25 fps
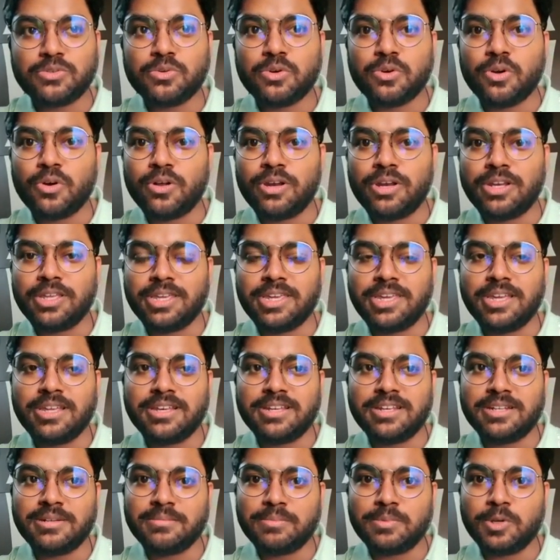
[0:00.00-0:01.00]
to all
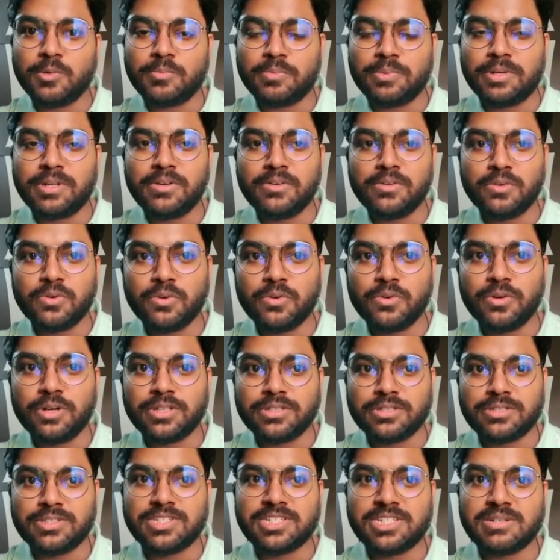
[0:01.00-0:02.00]
Geeklurn people who
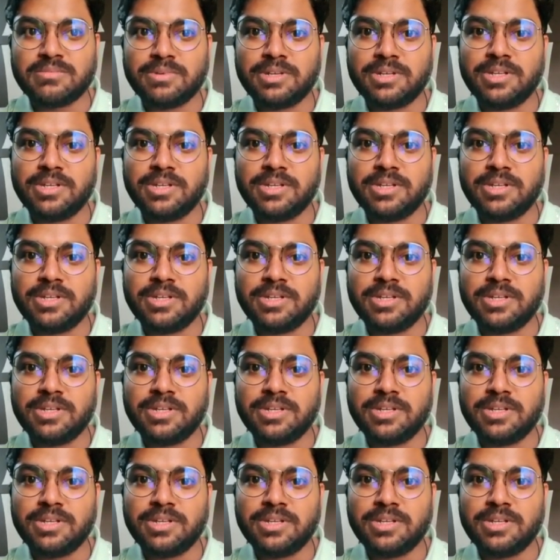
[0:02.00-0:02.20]
assist